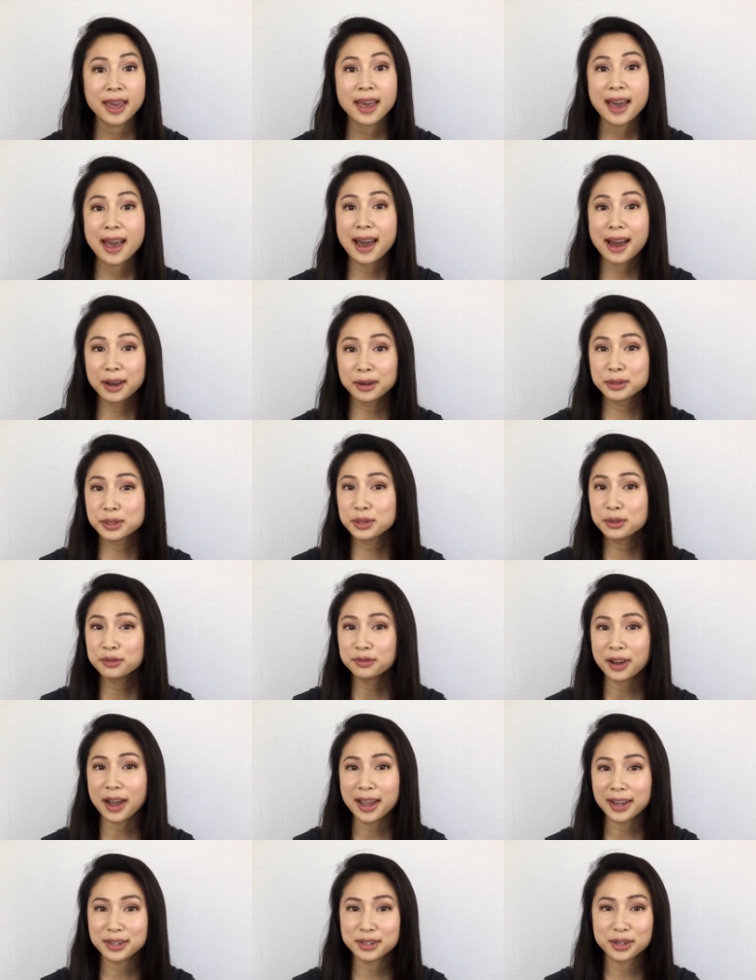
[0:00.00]
How to
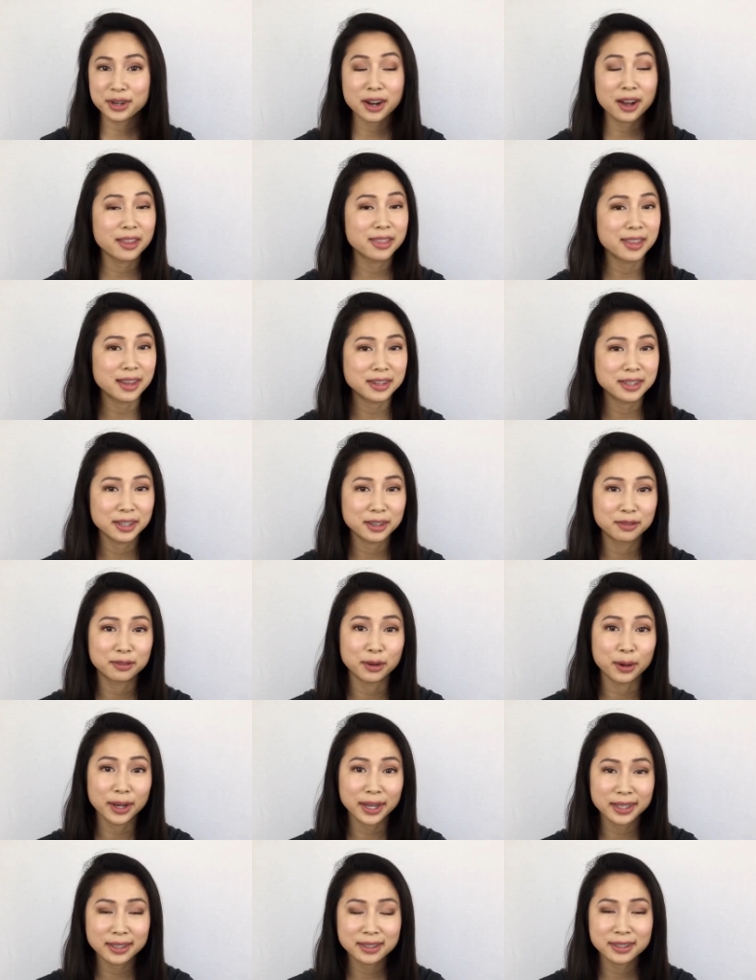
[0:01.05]
find your authentic
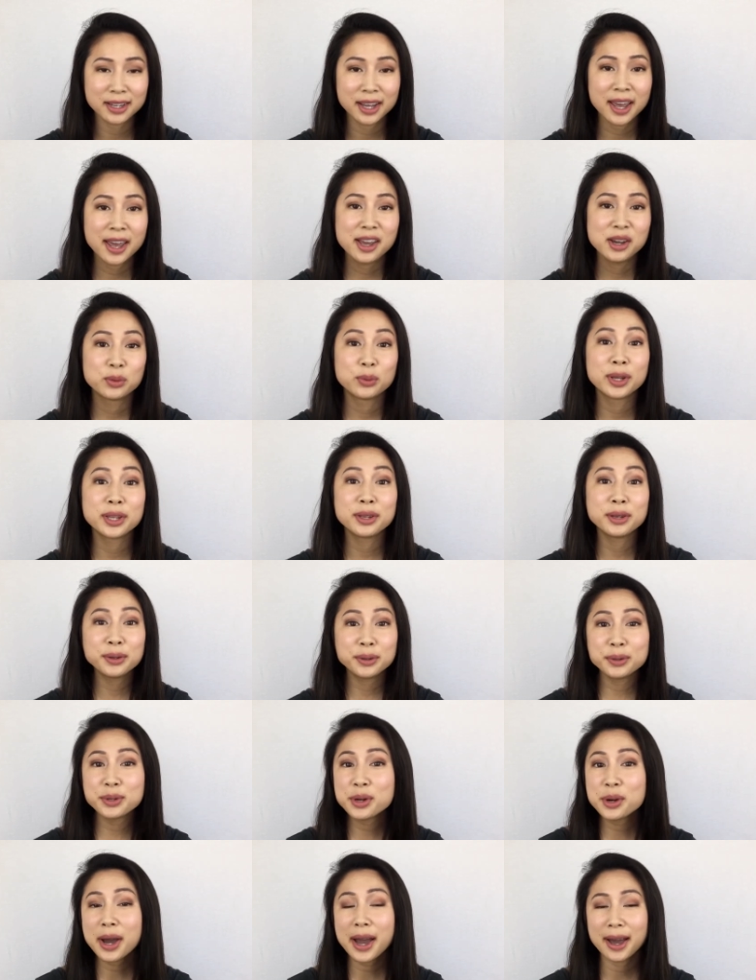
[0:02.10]
voice. When
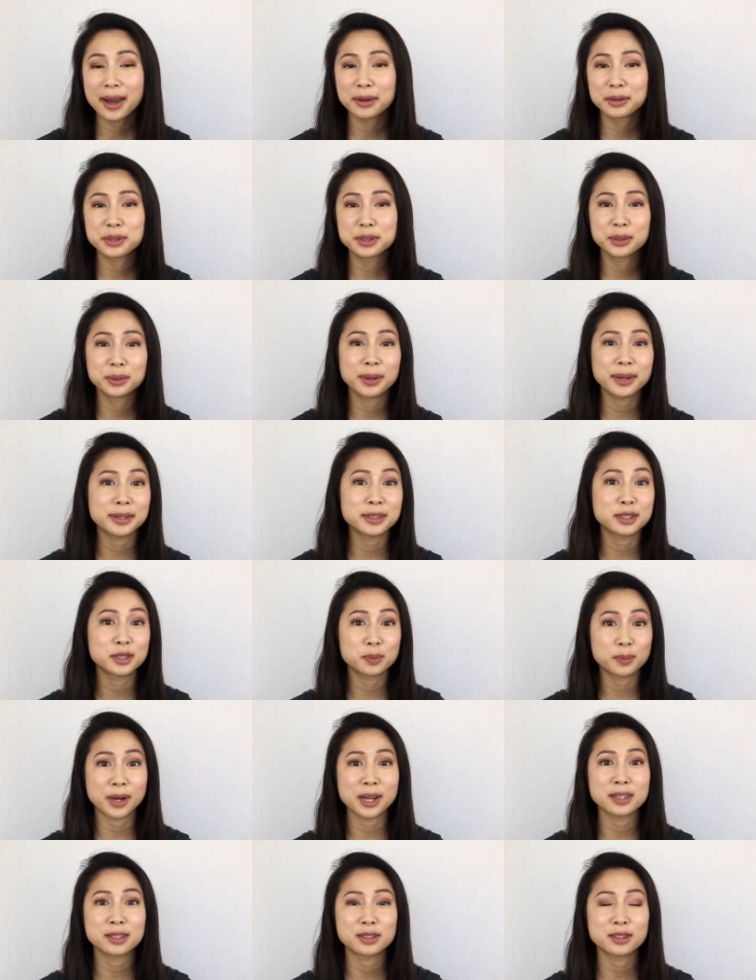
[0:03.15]
you know how to
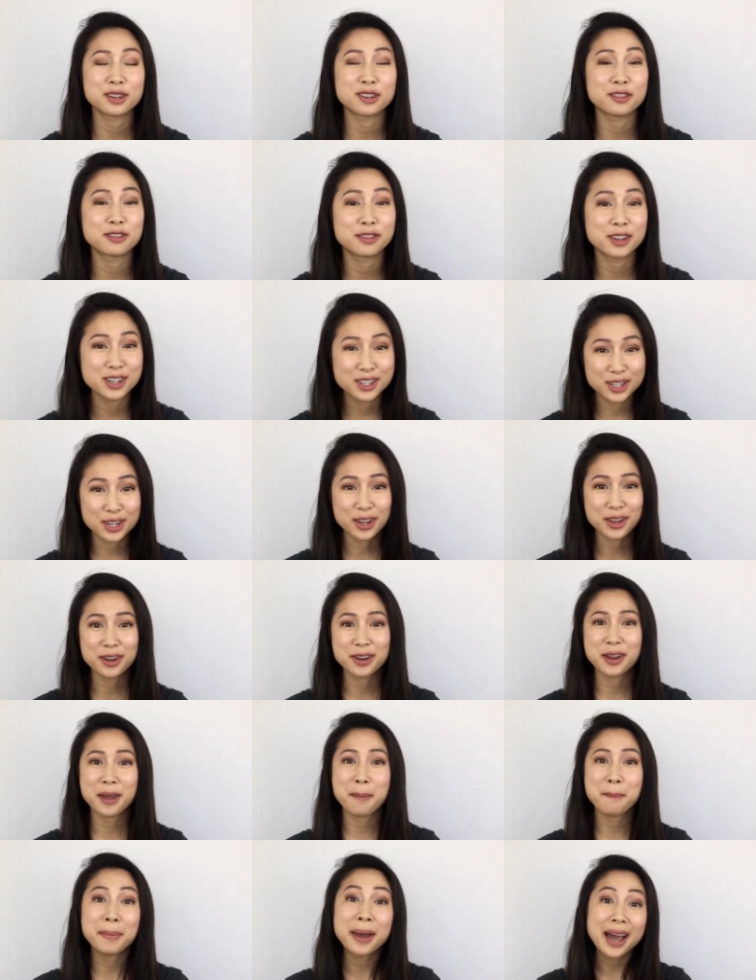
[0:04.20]
express your
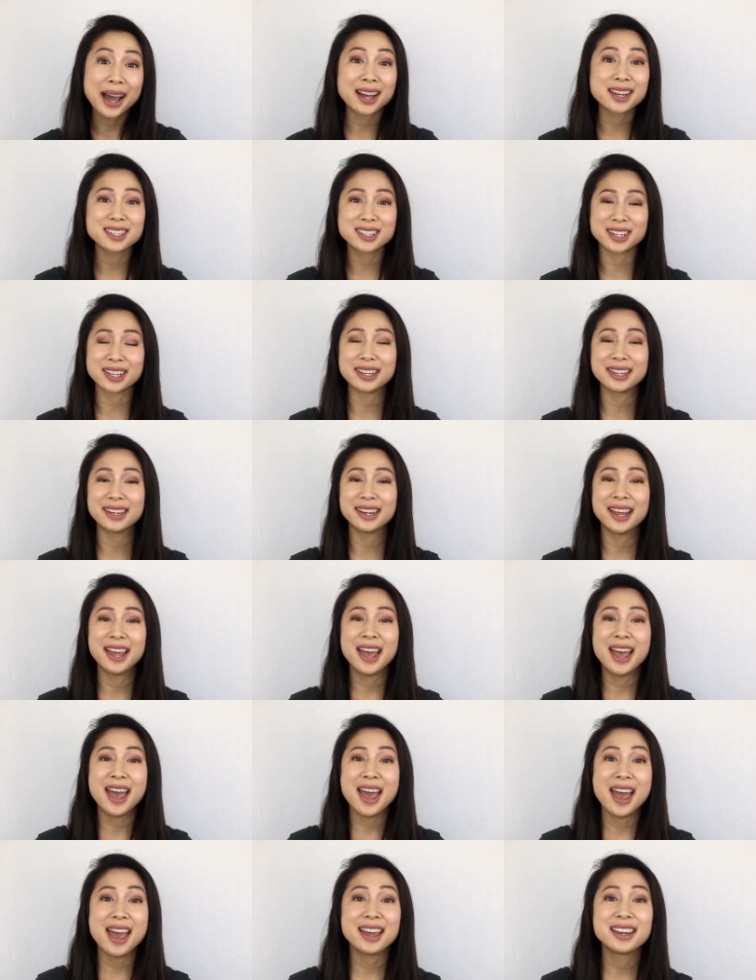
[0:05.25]
vision, passion,
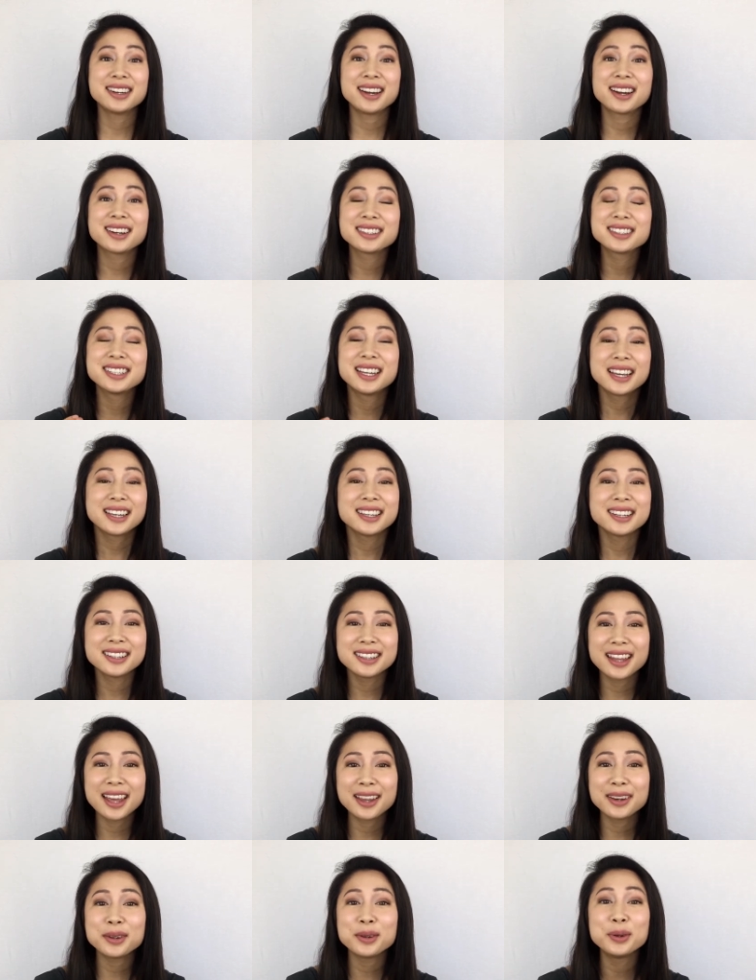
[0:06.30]
and
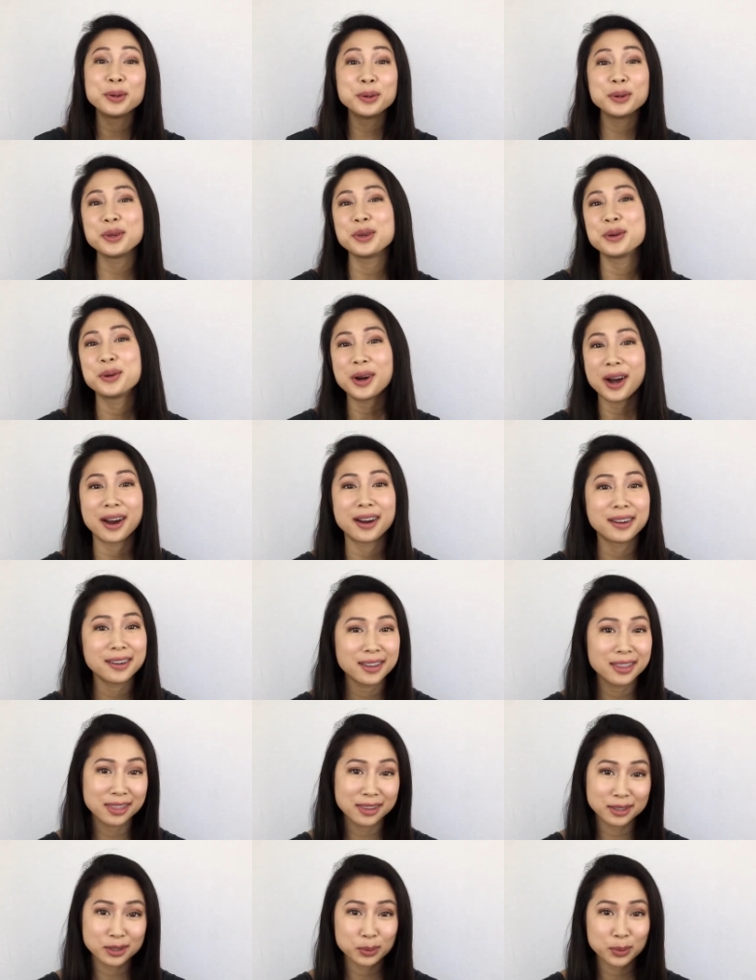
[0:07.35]
articulate who you are
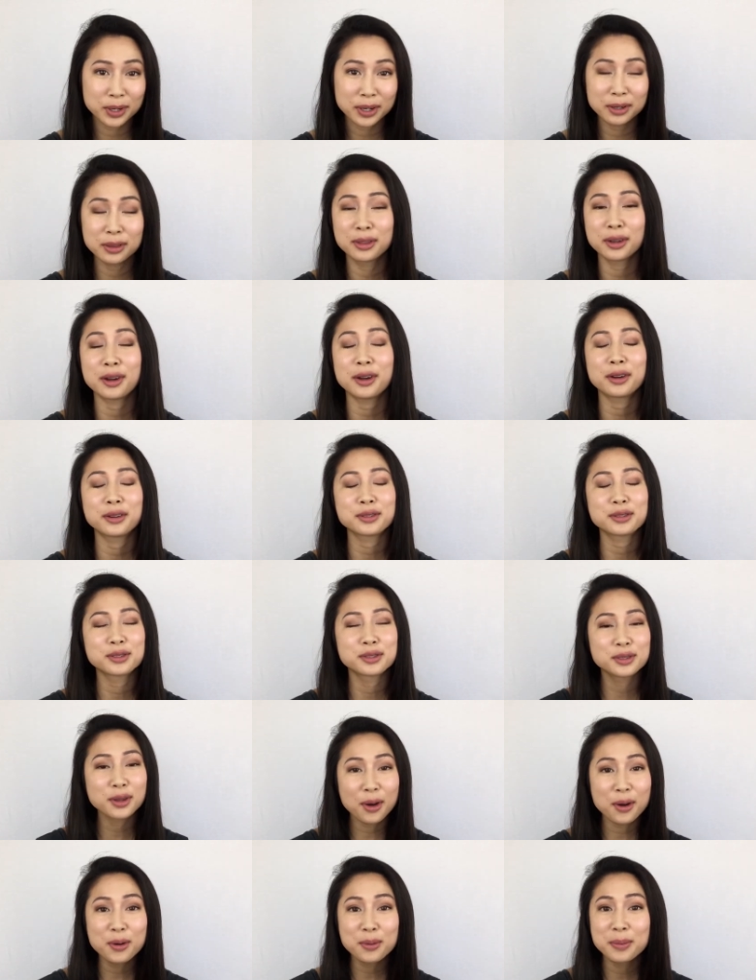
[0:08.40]
in this world, there are
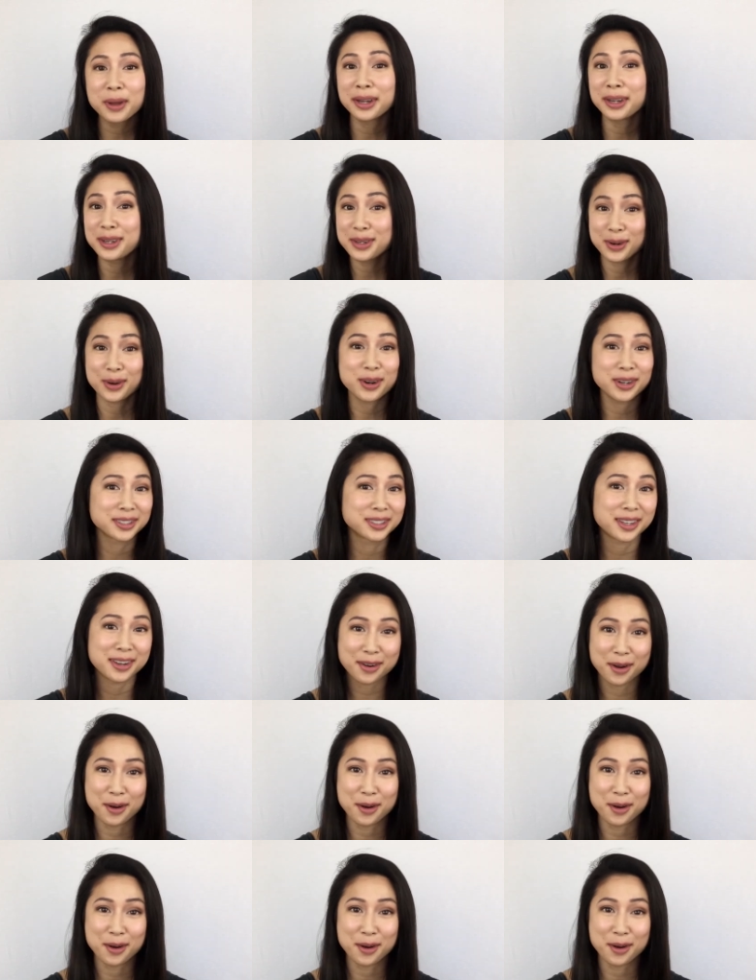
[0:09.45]
so many doors that